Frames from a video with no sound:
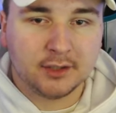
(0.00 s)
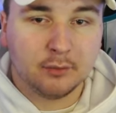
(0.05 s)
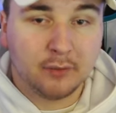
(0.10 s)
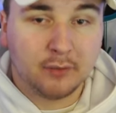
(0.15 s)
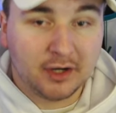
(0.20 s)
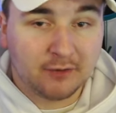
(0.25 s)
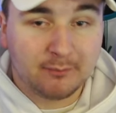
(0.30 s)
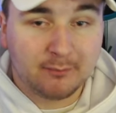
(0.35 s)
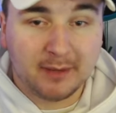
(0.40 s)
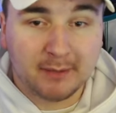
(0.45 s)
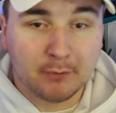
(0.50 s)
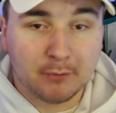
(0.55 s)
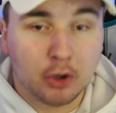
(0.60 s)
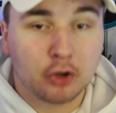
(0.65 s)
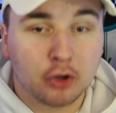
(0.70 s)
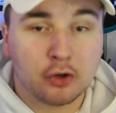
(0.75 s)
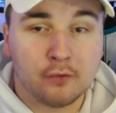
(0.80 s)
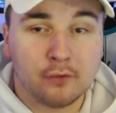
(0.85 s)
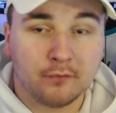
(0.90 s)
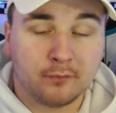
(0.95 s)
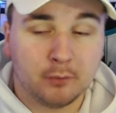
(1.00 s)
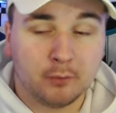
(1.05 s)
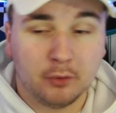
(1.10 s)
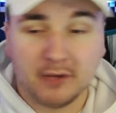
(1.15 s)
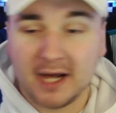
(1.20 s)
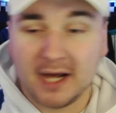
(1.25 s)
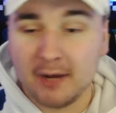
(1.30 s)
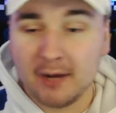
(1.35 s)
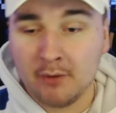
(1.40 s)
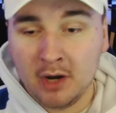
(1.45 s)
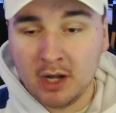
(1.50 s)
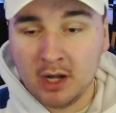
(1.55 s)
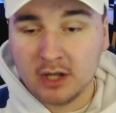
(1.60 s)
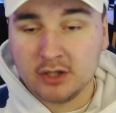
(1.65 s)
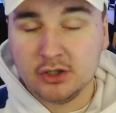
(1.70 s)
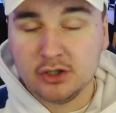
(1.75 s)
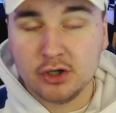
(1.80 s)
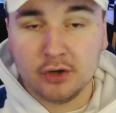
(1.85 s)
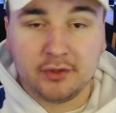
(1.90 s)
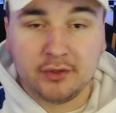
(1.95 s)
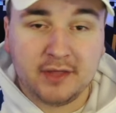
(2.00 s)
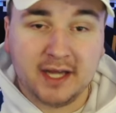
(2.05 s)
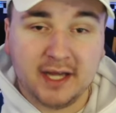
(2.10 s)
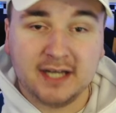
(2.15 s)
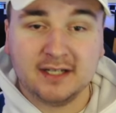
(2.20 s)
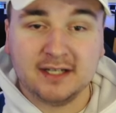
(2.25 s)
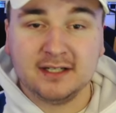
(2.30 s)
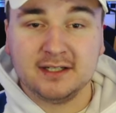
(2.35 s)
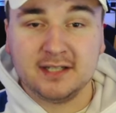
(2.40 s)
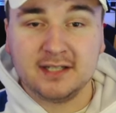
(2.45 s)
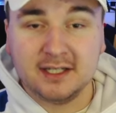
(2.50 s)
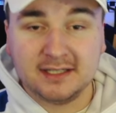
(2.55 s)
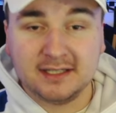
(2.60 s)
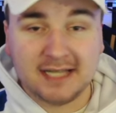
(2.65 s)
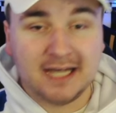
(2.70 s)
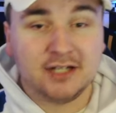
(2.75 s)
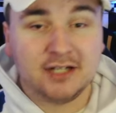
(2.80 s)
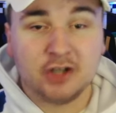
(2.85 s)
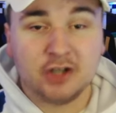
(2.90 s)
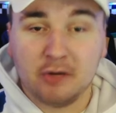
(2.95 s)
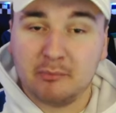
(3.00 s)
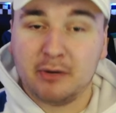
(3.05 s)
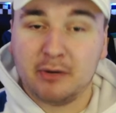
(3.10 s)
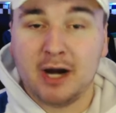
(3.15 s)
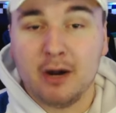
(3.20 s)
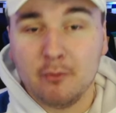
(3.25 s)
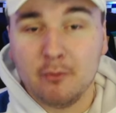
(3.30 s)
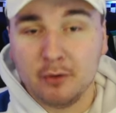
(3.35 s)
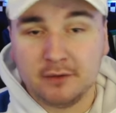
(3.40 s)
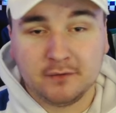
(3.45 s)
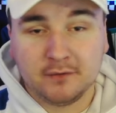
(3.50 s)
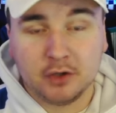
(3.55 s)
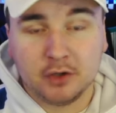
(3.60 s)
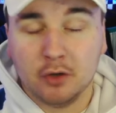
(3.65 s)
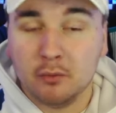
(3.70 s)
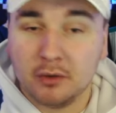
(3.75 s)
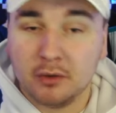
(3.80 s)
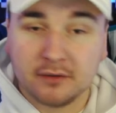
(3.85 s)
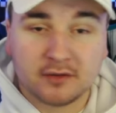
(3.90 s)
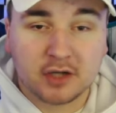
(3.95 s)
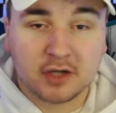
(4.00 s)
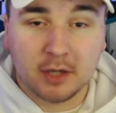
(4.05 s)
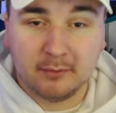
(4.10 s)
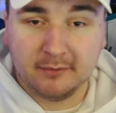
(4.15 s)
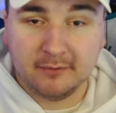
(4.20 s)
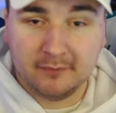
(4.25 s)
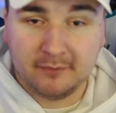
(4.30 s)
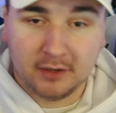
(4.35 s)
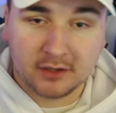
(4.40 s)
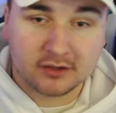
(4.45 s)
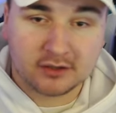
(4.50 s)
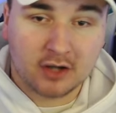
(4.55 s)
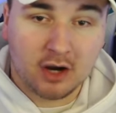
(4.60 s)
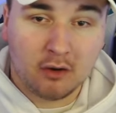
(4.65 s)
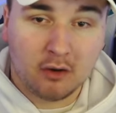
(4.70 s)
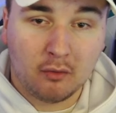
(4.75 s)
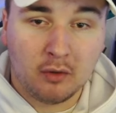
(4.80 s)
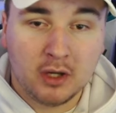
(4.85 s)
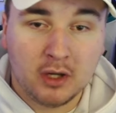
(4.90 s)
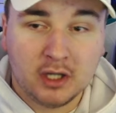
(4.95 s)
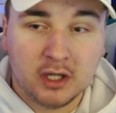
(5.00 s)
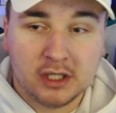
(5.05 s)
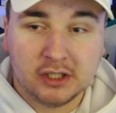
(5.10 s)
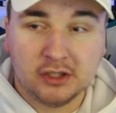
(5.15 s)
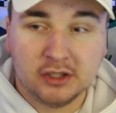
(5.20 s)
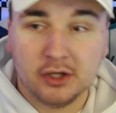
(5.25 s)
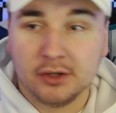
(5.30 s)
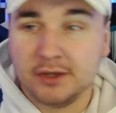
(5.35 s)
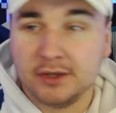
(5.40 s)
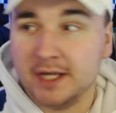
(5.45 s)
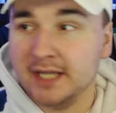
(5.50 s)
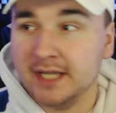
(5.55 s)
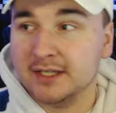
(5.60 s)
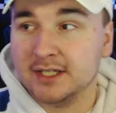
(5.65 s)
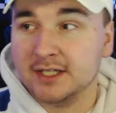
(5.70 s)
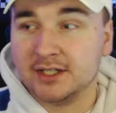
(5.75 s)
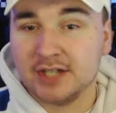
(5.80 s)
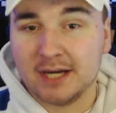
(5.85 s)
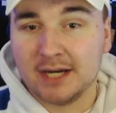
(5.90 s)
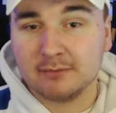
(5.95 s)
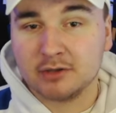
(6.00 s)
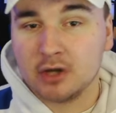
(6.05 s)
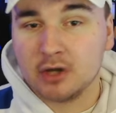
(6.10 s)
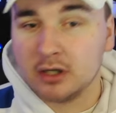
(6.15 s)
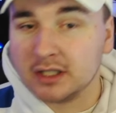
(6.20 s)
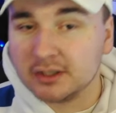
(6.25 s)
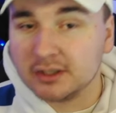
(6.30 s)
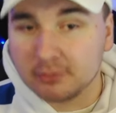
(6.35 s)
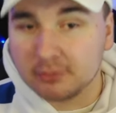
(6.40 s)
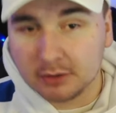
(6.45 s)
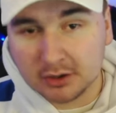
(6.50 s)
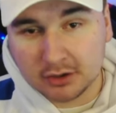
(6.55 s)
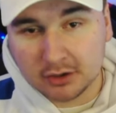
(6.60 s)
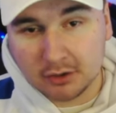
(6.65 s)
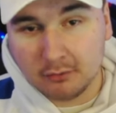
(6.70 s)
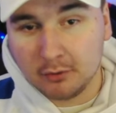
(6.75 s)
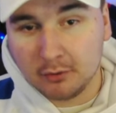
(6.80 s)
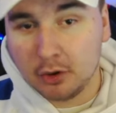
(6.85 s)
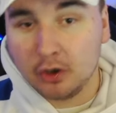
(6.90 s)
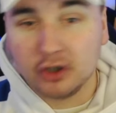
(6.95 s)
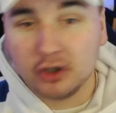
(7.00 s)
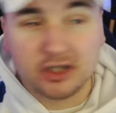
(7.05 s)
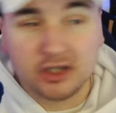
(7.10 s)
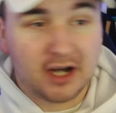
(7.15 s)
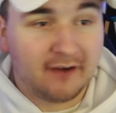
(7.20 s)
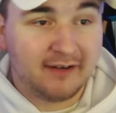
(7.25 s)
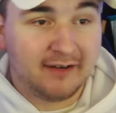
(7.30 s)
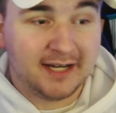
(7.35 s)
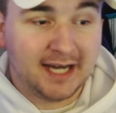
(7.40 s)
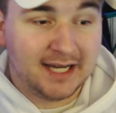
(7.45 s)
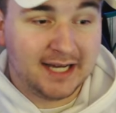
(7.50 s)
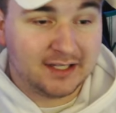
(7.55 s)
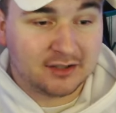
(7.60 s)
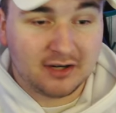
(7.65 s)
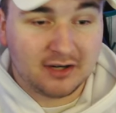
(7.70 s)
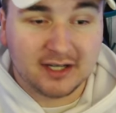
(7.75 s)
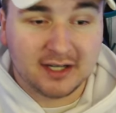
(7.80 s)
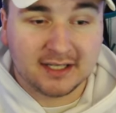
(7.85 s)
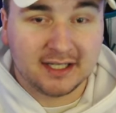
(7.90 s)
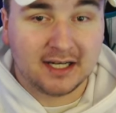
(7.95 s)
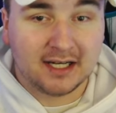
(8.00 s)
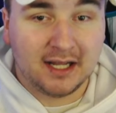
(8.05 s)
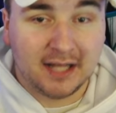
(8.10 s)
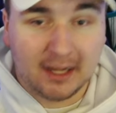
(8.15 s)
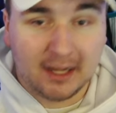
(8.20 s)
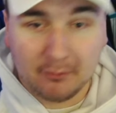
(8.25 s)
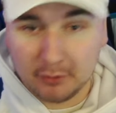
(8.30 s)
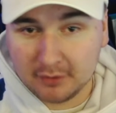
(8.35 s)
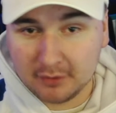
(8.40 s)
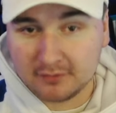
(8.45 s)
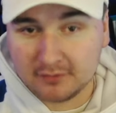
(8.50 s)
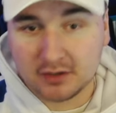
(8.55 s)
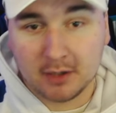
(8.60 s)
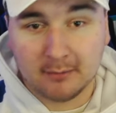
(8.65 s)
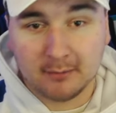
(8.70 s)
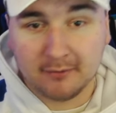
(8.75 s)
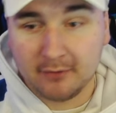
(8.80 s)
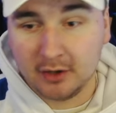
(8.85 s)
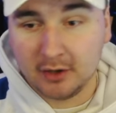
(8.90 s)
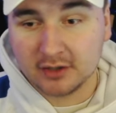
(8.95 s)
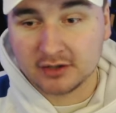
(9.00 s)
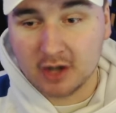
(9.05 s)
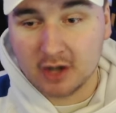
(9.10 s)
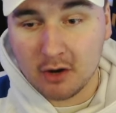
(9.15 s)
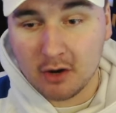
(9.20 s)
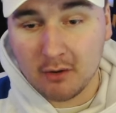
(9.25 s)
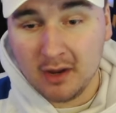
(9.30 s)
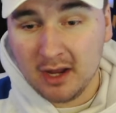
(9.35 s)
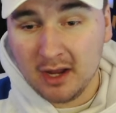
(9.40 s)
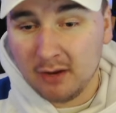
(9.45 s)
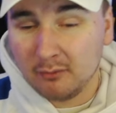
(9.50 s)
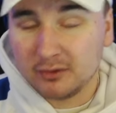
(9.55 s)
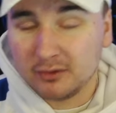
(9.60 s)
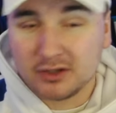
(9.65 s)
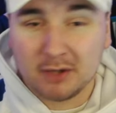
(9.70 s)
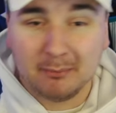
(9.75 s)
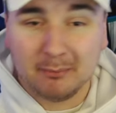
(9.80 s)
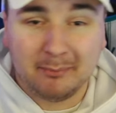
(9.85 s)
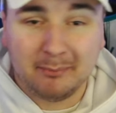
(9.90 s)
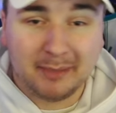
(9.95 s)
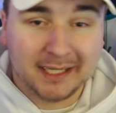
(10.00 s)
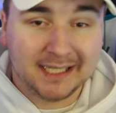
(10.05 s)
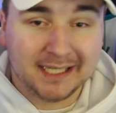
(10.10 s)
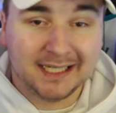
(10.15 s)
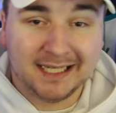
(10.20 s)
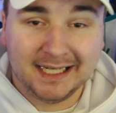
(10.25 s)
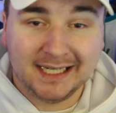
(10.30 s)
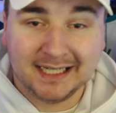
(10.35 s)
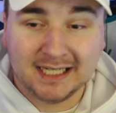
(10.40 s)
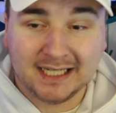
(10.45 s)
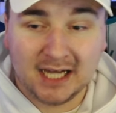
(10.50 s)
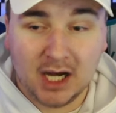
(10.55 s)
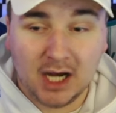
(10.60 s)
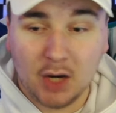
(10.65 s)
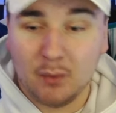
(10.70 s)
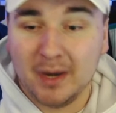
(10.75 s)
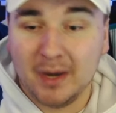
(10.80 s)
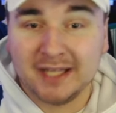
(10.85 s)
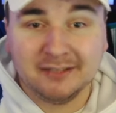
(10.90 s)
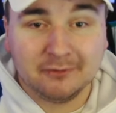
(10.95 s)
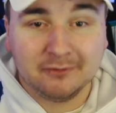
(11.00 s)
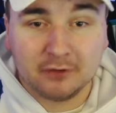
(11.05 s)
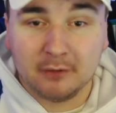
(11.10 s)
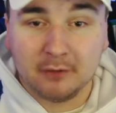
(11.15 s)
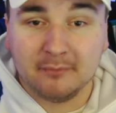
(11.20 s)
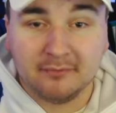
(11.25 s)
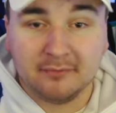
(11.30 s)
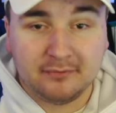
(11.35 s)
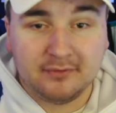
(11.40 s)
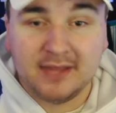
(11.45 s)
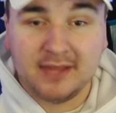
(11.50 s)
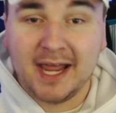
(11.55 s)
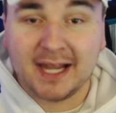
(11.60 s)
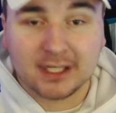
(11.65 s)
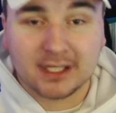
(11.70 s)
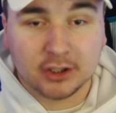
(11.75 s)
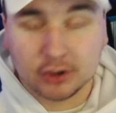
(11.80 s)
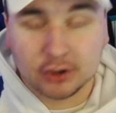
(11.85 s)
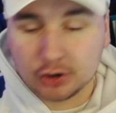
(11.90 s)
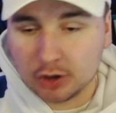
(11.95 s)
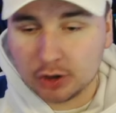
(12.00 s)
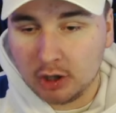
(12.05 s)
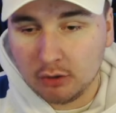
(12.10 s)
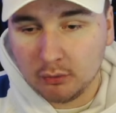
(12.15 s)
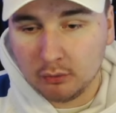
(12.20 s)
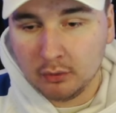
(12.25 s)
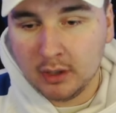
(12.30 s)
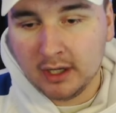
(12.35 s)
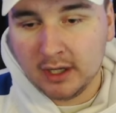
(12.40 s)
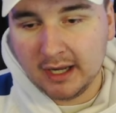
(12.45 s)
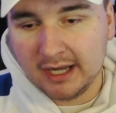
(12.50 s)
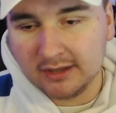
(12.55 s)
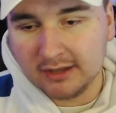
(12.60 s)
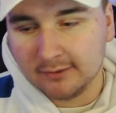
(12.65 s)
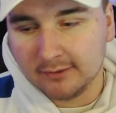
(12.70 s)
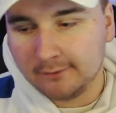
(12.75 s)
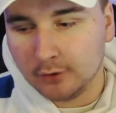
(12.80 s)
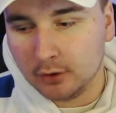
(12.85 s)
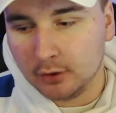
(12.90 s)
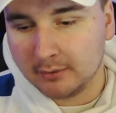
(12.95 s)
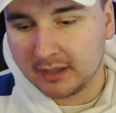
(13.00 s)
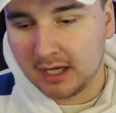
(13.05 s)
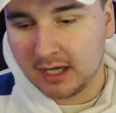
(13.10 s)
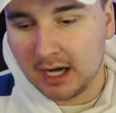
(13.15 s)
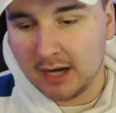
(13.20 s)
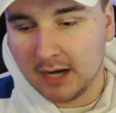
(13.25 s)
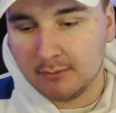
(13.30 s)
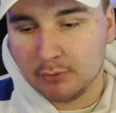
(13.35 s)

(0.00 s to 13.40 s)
We'd have been more comfortable. Now, nothing that Dejon Brown would have done would have stopped the first goal. Nothing that James Collins would have done, or Jerry Yates, or anything like that would have stopped the first goal. It was completely away from their control in the forward line.